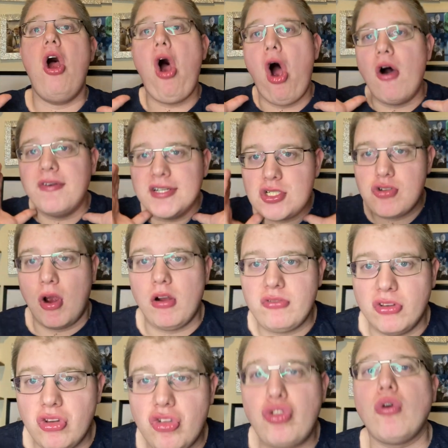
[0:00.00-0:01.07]
of a
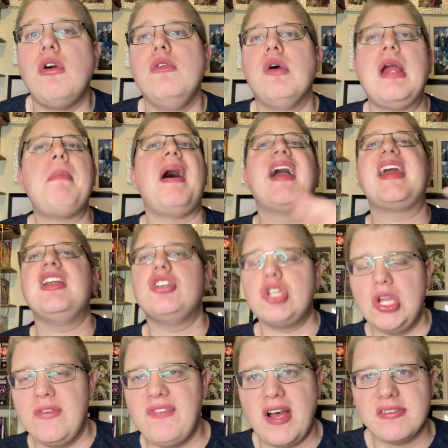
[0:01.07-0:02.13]
Troughton story way back in
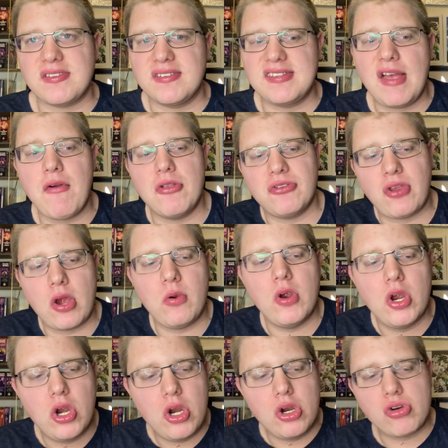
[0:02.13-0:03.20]
2007. So
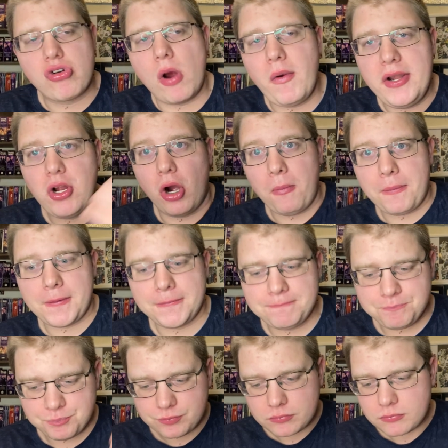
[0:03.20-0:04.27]
growing up
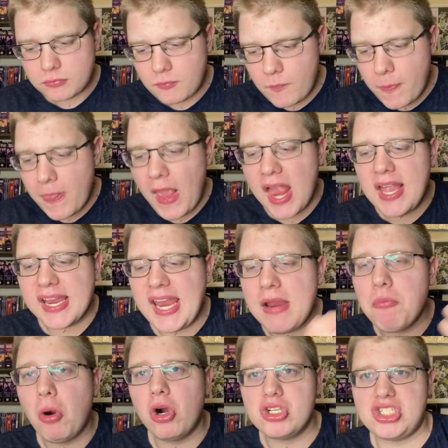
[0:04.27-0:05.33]
and
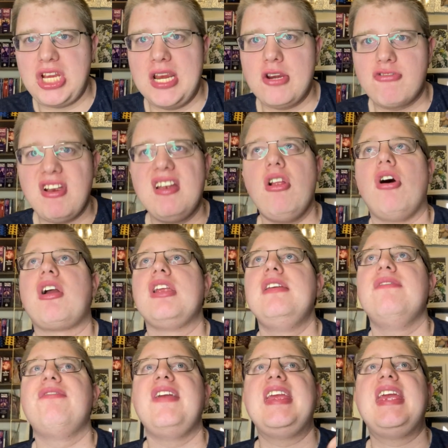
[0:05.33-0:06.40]
keep watching Gridlock and
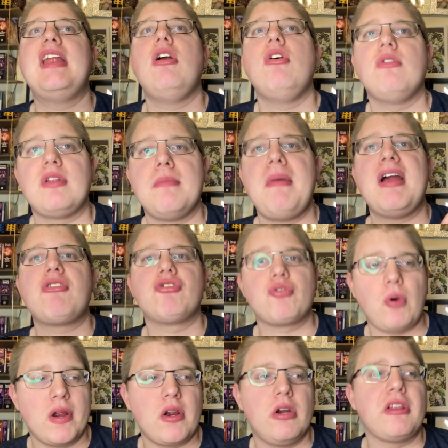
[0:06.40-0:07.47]
you're thinking, "Oh, the Macro's
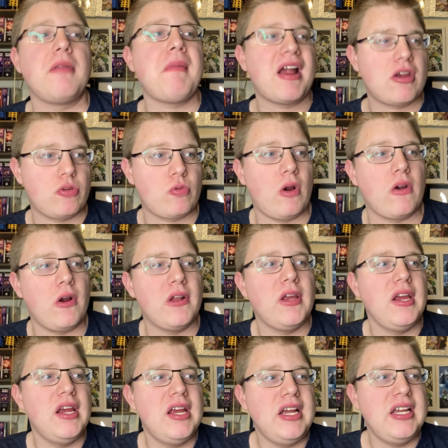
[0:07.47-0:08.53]
quite good, the Macro's quite good."
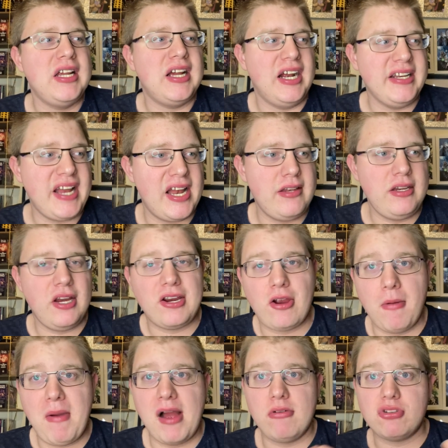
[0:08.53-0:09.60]
And then you
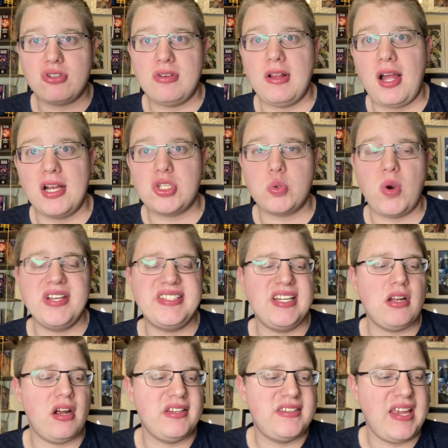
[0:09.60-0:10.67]
come out to like
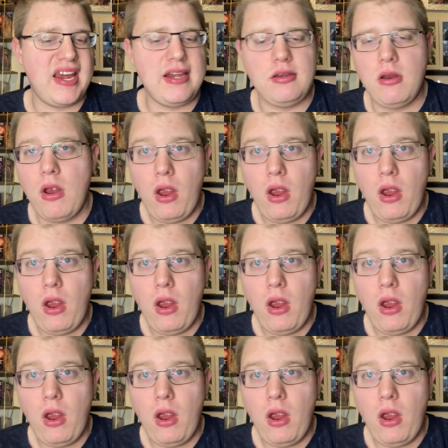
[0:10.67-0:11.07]
2018